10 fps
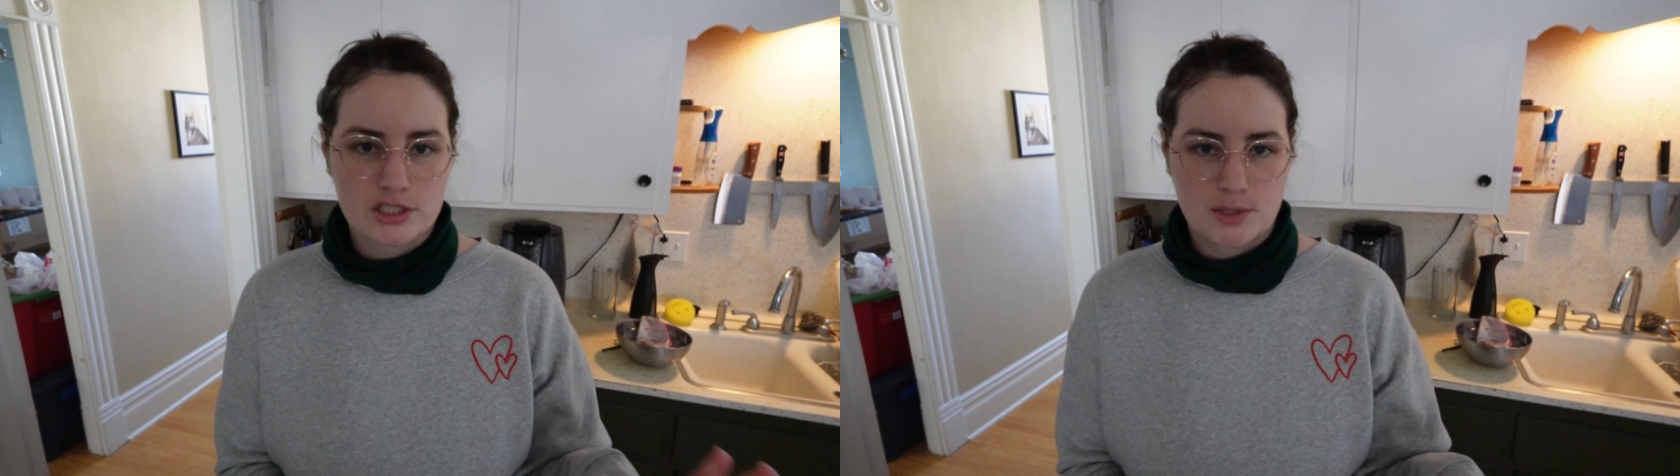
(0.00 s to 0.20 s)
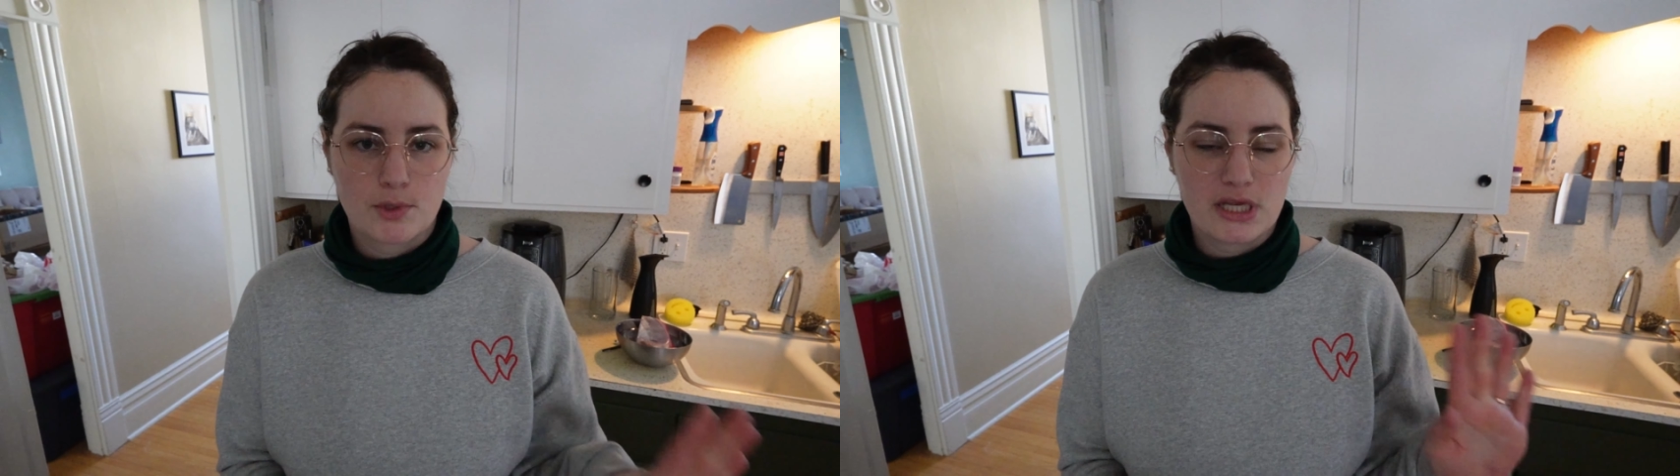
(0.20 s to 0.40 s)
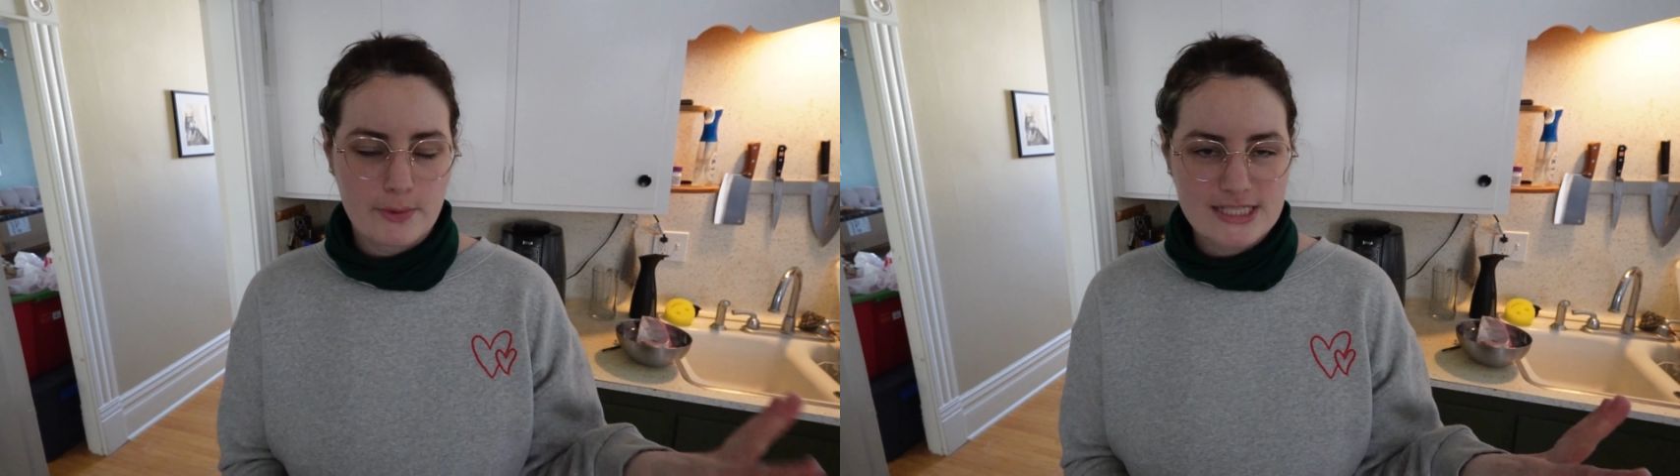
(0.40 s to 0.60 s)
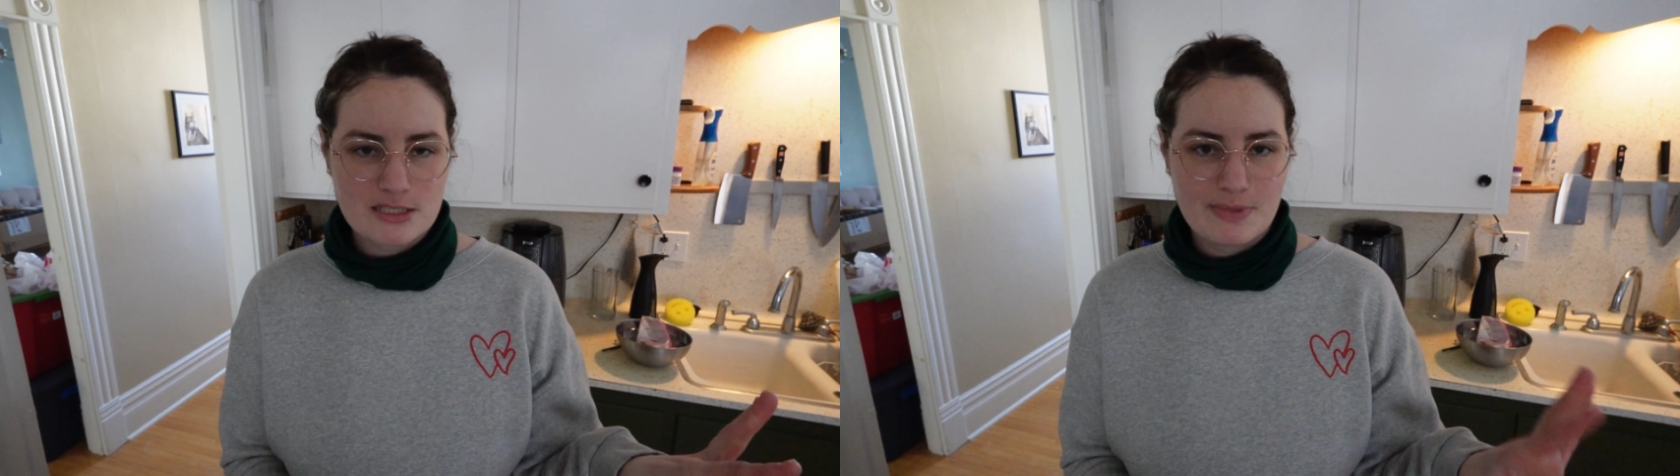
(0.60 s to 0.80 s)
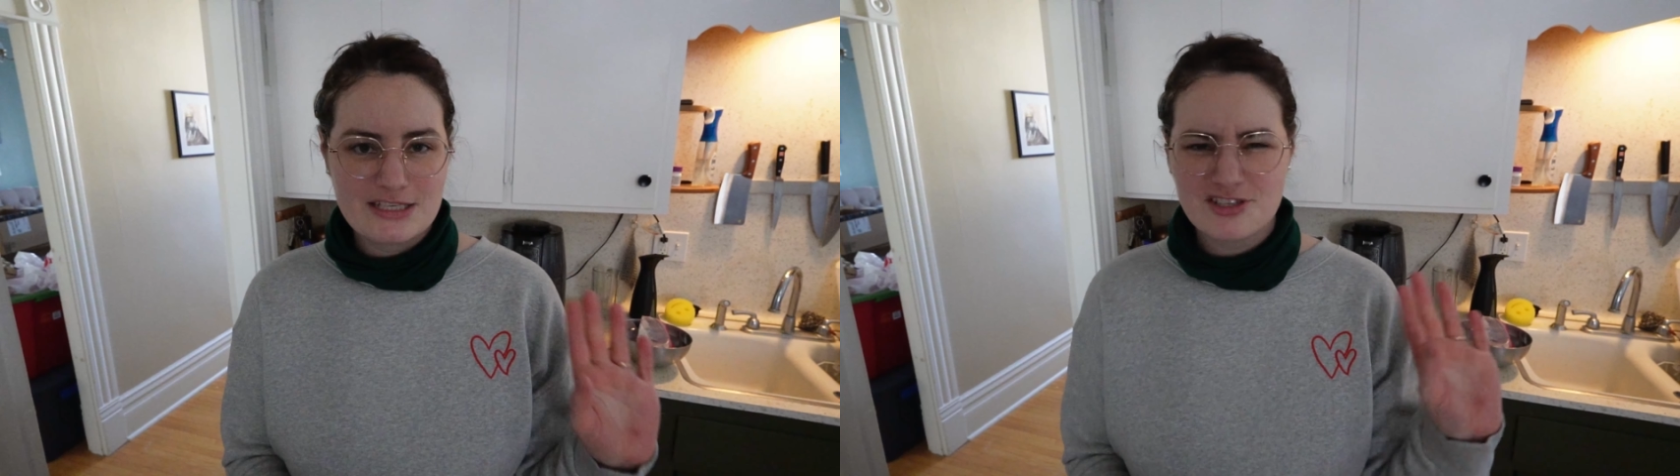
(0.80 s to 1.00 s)
chip cookie
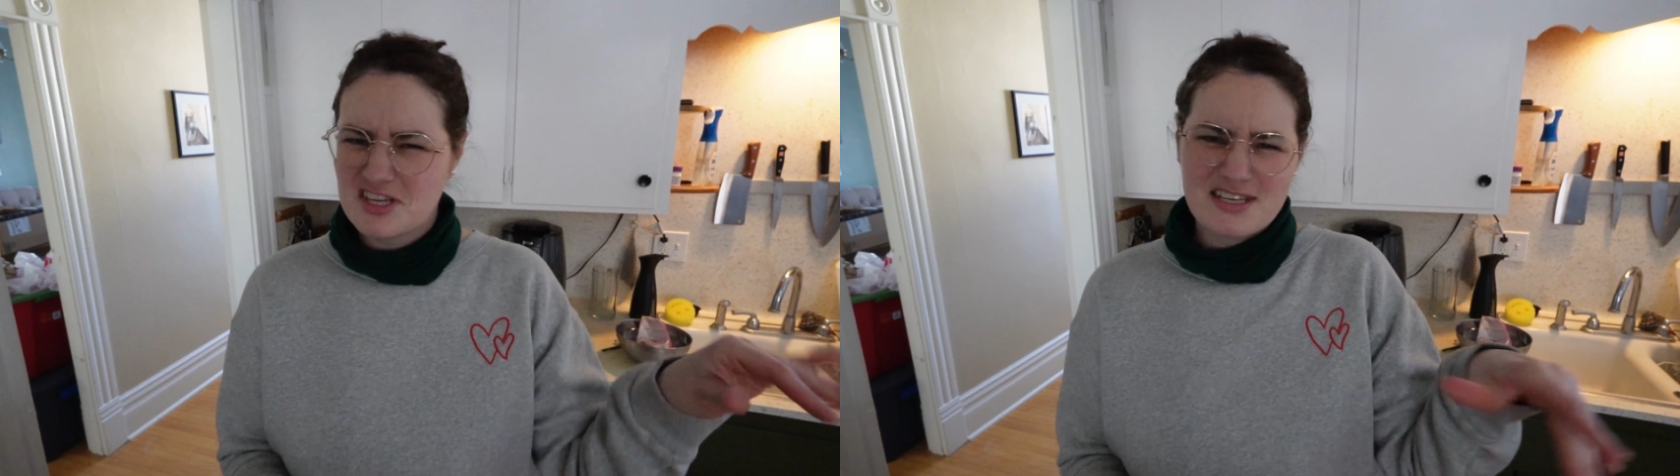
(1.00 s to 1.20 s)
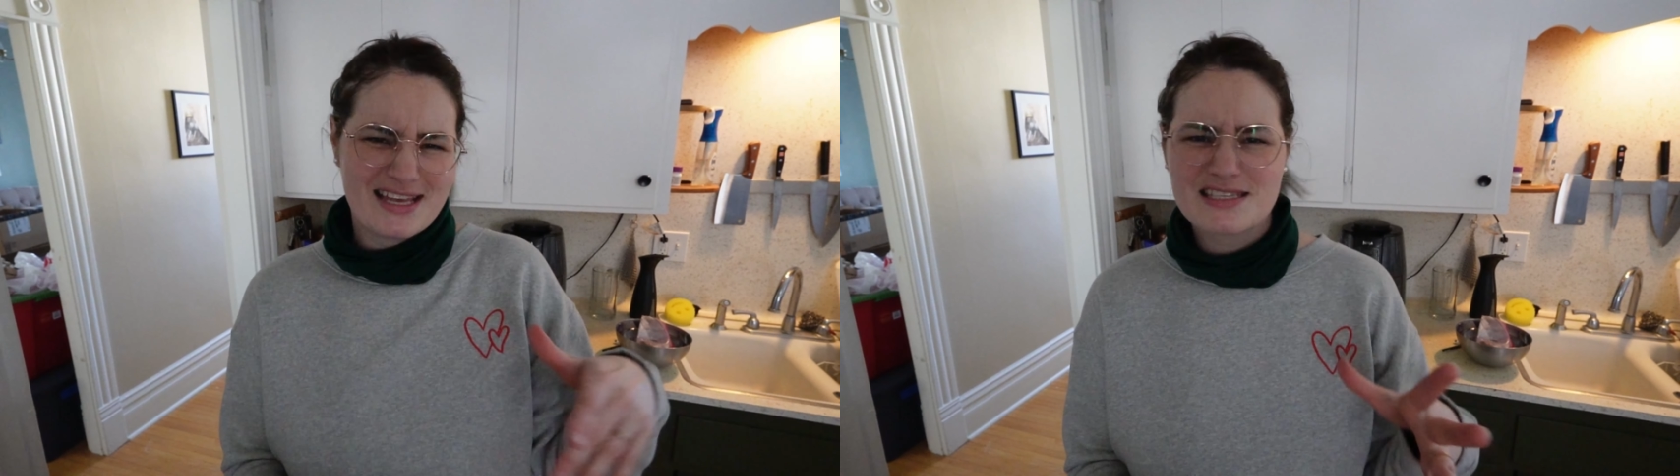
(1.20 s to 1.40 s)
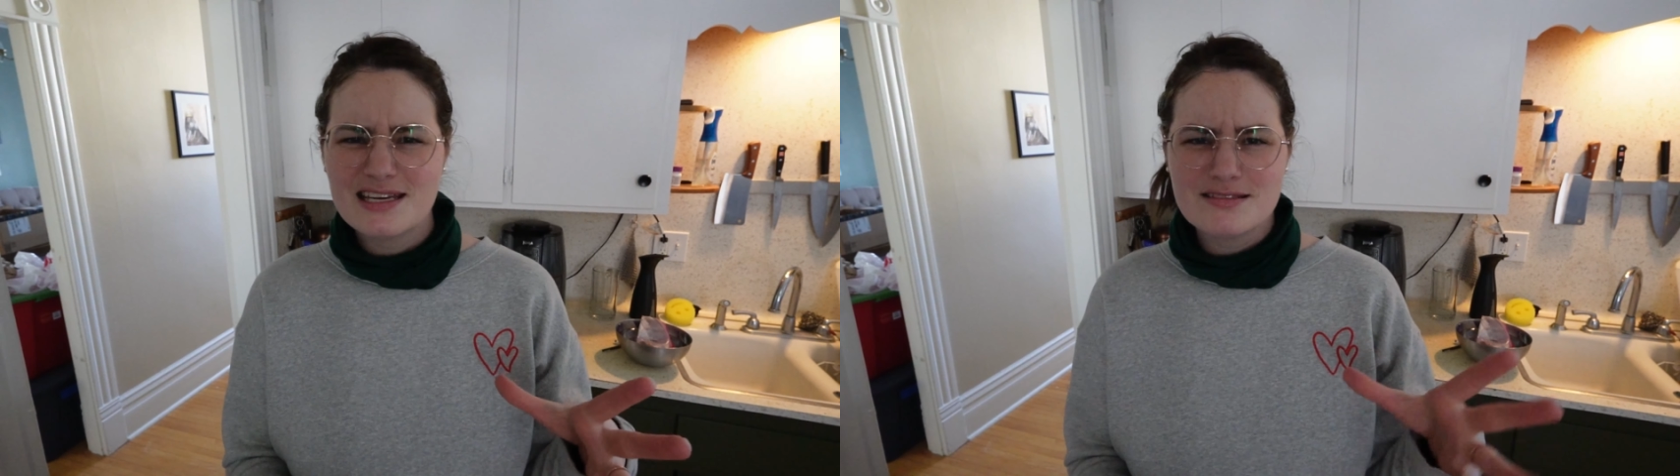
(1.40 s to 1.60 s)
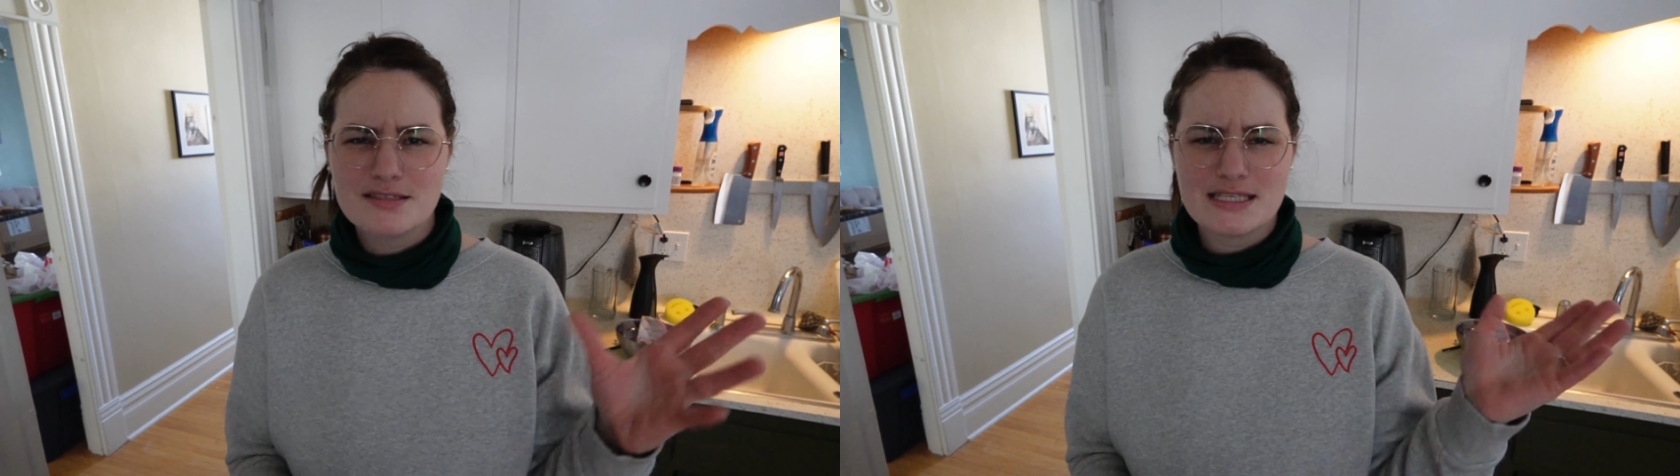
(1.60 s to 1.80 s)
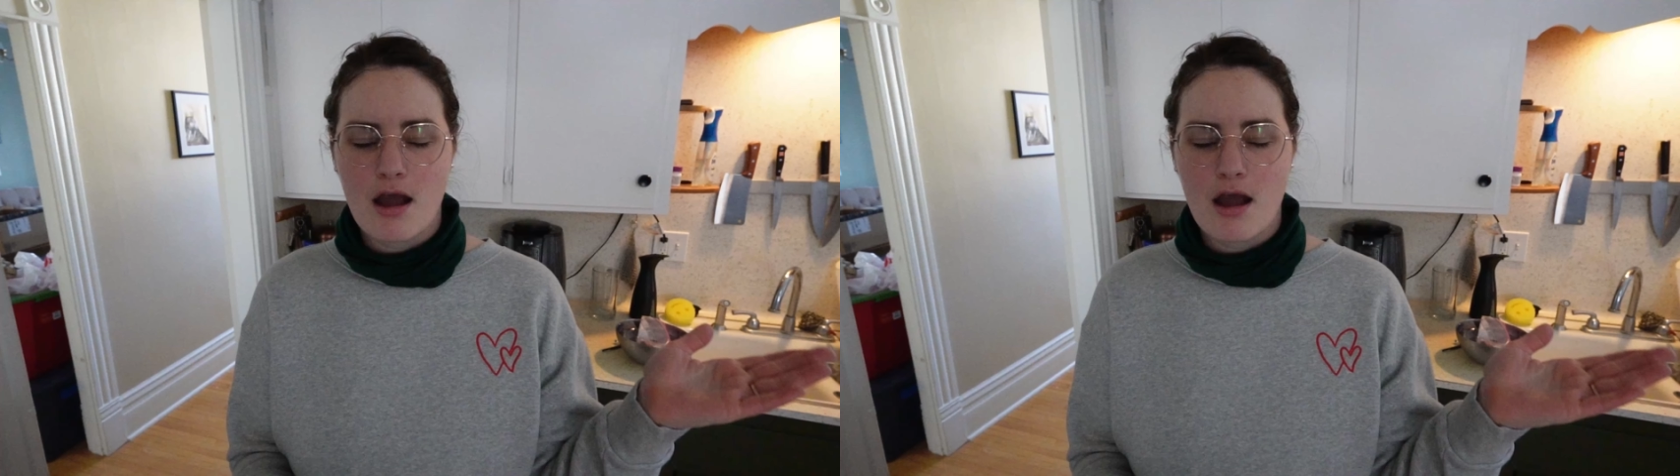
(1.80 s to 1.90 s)
recipe just to test it and see